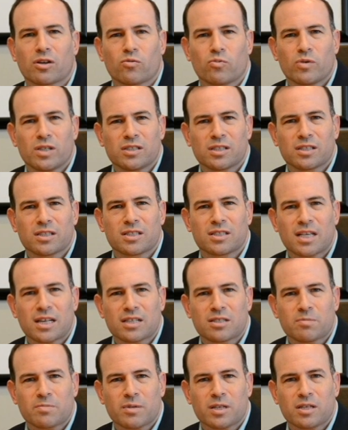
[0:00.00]
a risk
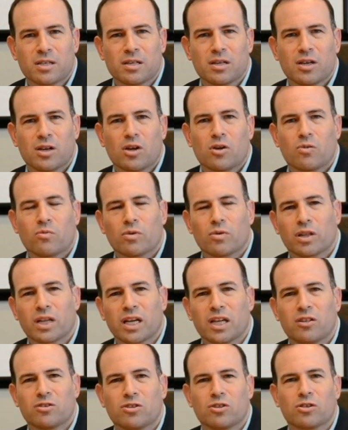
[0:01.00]
assessment
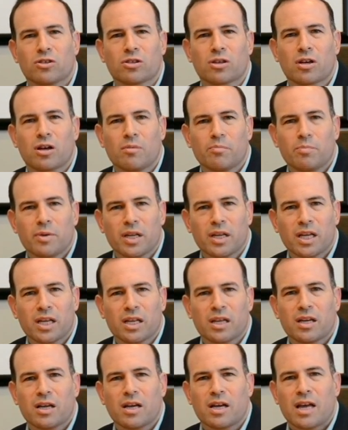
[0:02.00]
related to your company
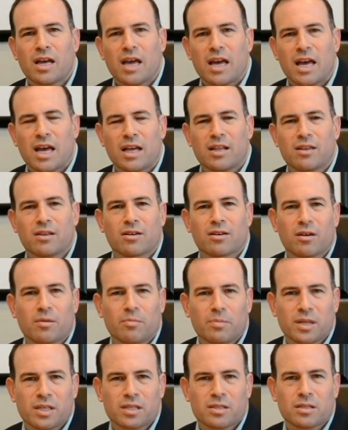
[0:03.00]
and the
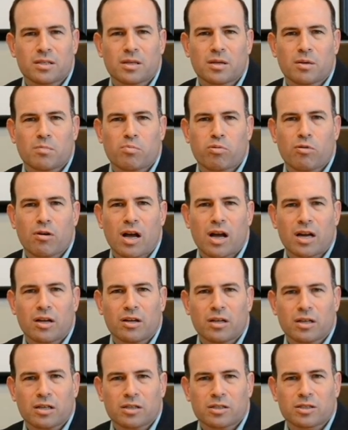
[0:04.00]
company's
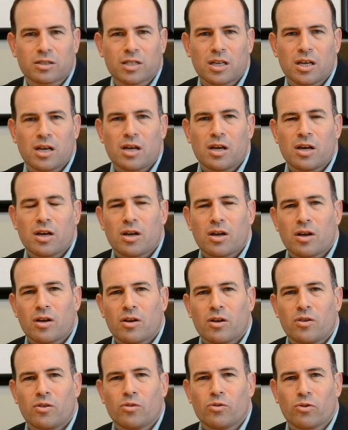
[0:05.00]
products.
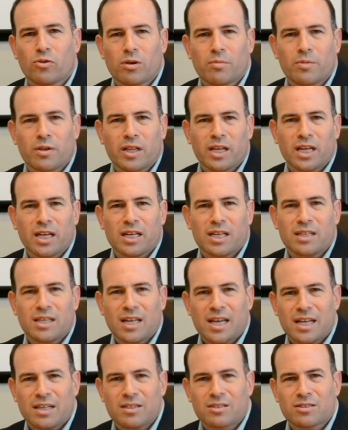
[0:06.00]
Normally, it
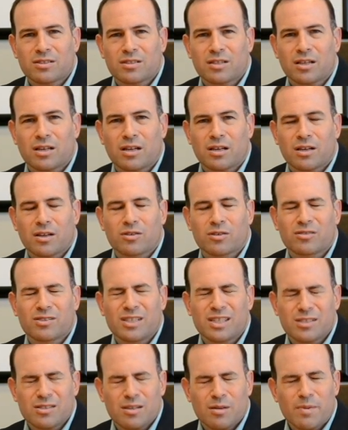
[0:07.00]
takes a
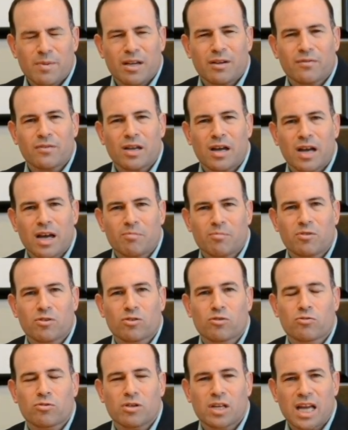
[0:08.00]
decent amount of time to
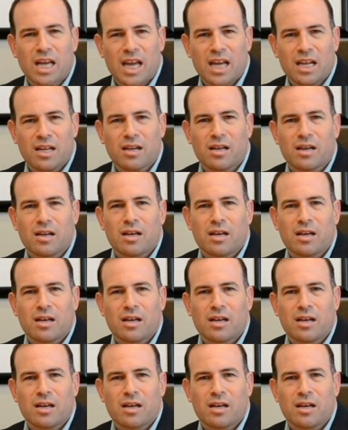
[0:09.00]
create